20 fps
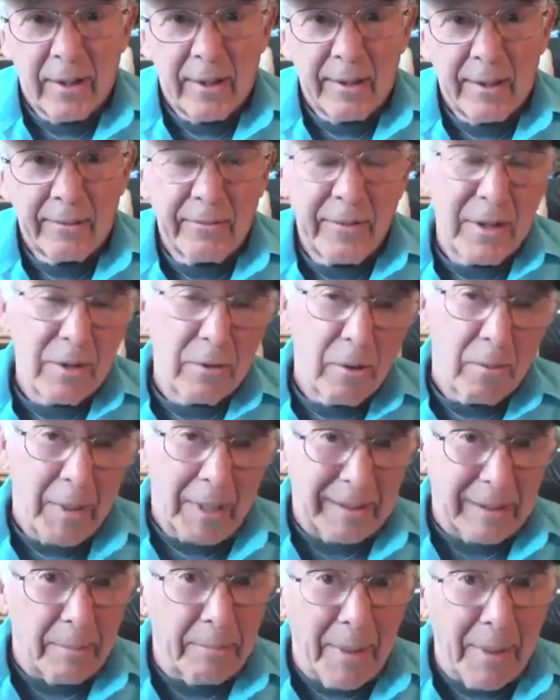We knew
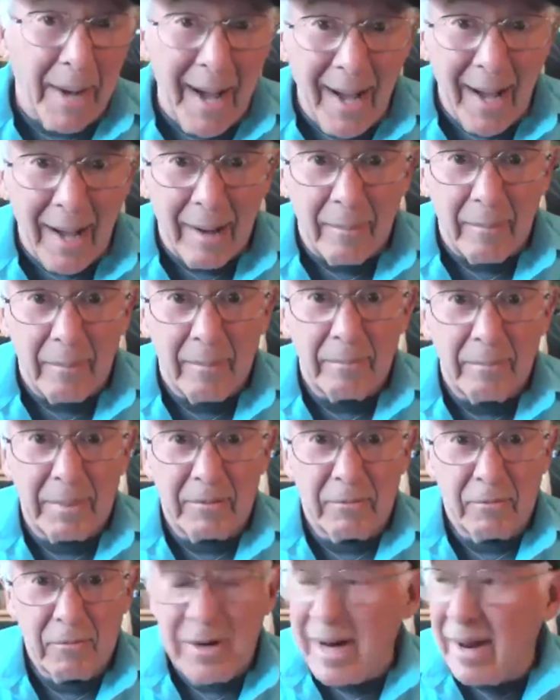about the bomb, but
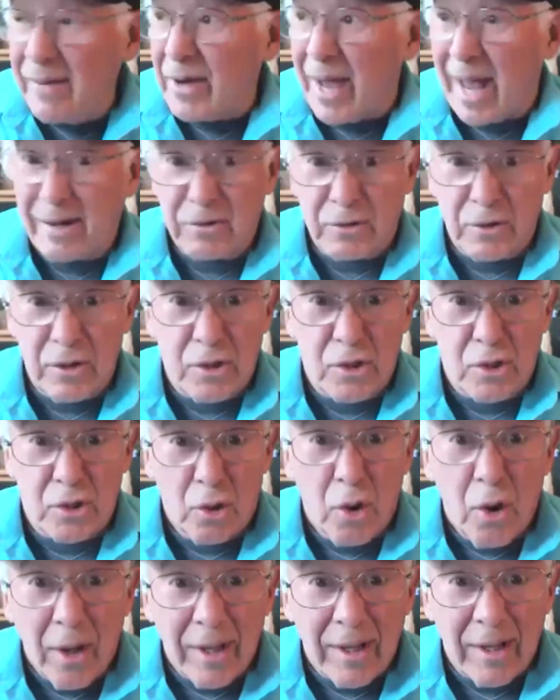we never actually
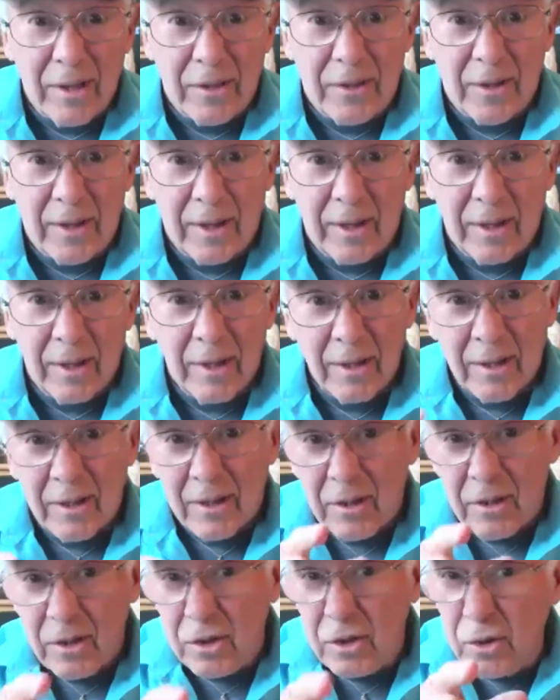saw anything.
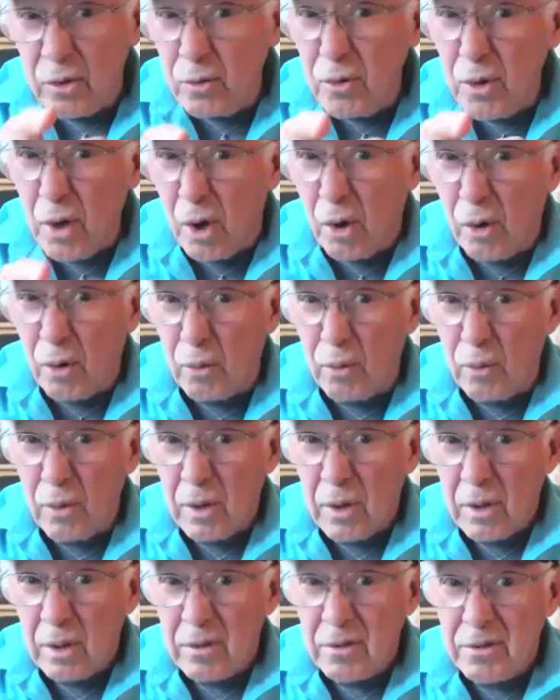You know
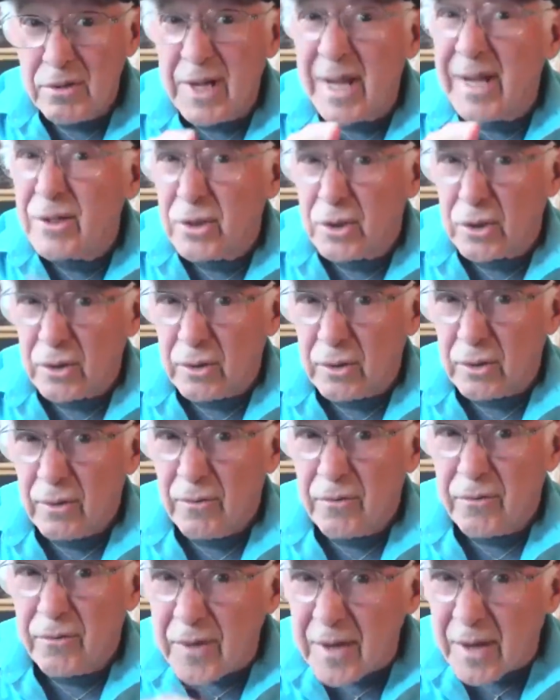danger,
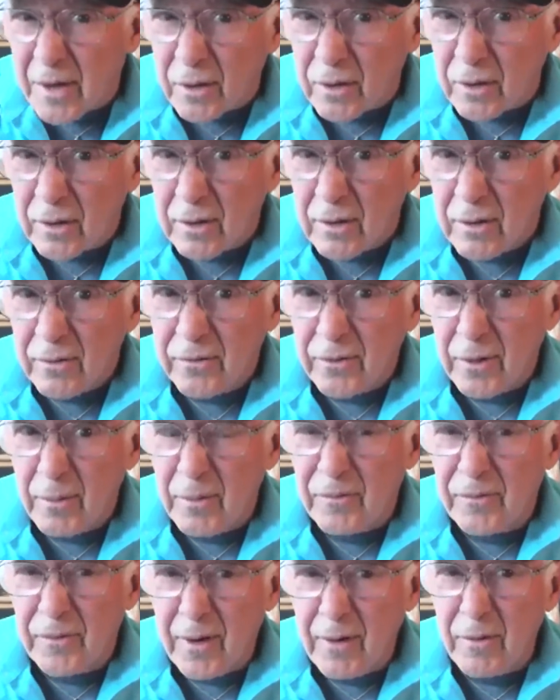fear, from
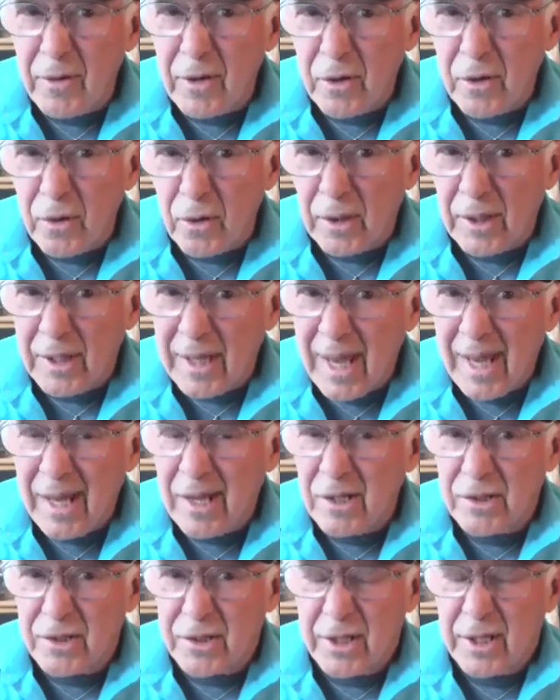a very early
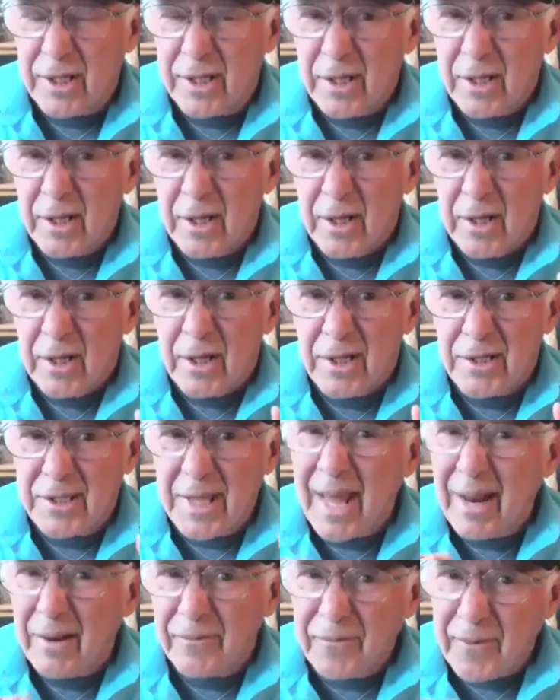age. Is
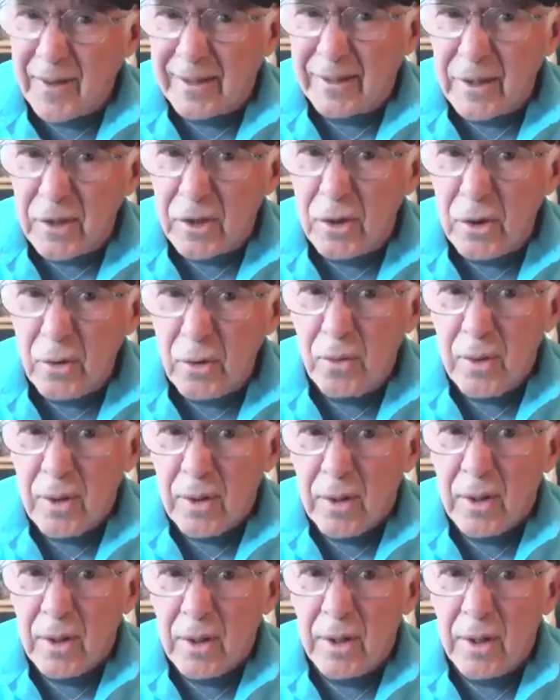that affecting you?
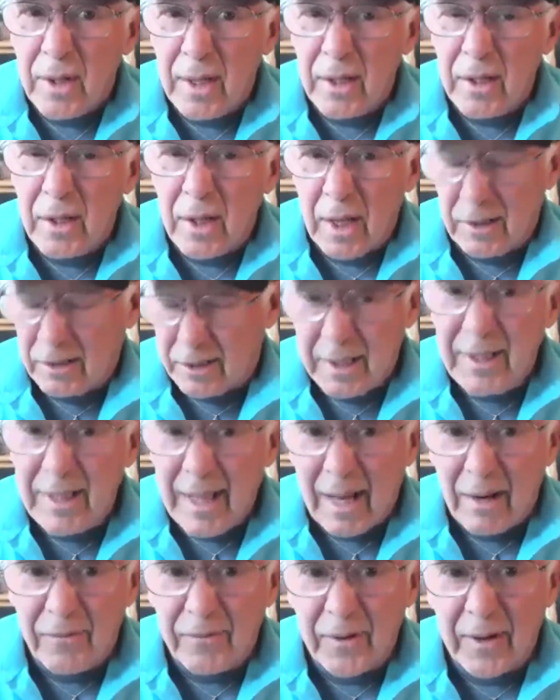And did
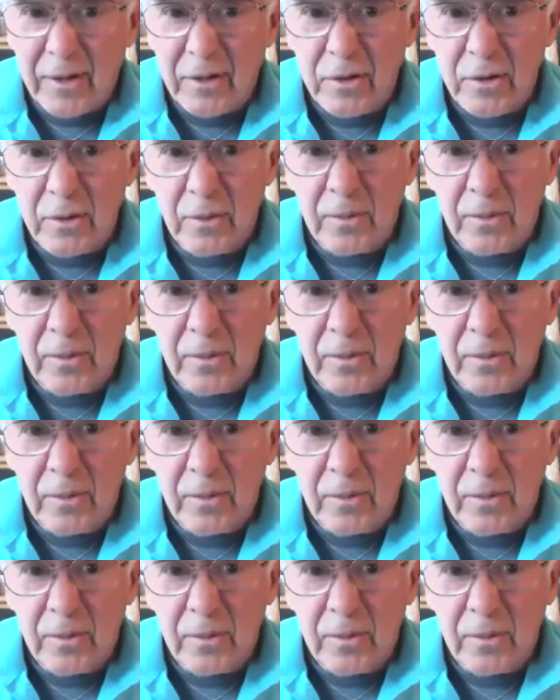that affect you?